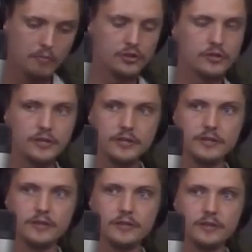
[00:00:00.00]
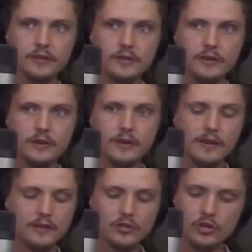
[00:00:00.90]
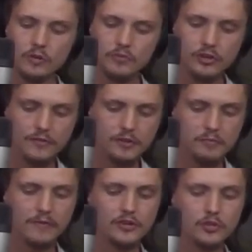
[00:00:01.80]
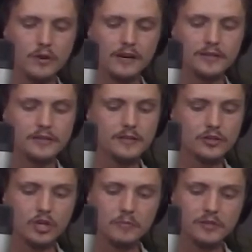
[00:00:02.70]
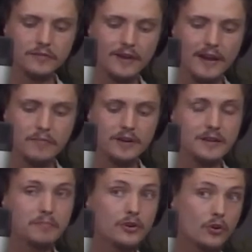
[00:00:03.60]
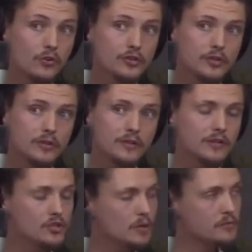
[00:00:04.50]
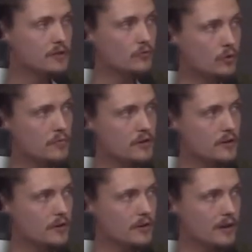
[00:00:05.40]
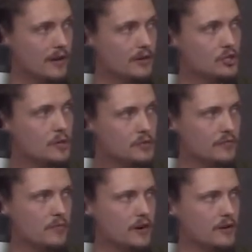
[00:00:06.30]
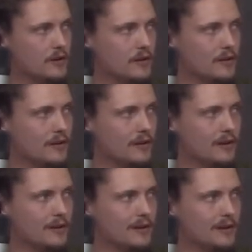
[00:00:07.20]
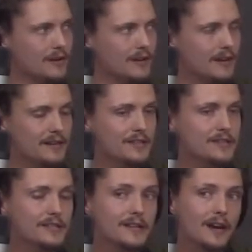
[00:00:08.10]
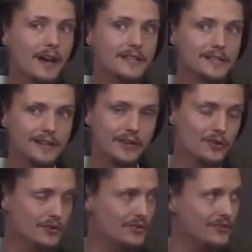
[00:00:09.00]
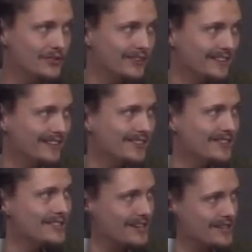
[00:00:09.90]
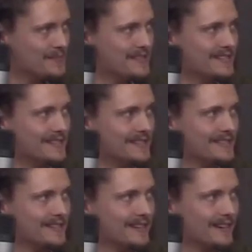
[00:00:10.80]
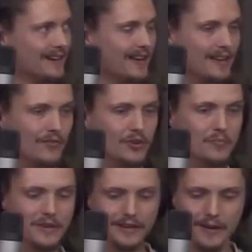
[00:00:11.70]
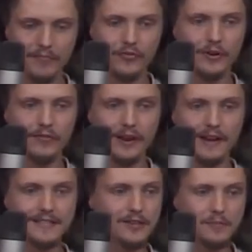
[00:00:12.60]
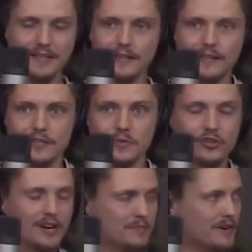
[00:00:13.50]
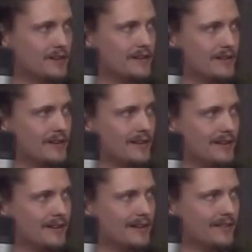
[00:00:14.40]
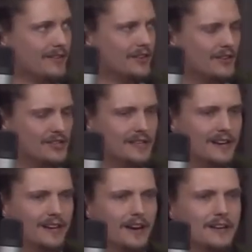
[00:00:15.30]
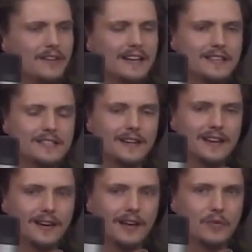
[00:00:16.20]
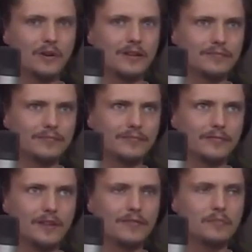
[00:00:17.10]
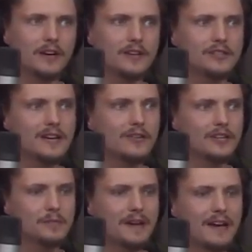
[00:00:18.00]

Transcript: opportunities, in terms of spirituality, in terms of family, but also in terms of women and in terms of money. And this is an enlightened guru uh, who tells me this. Like if you become full of light, automatically you attract money. Yeah. You know? So then I kind of had this click like, well, if I'm gonna stay on this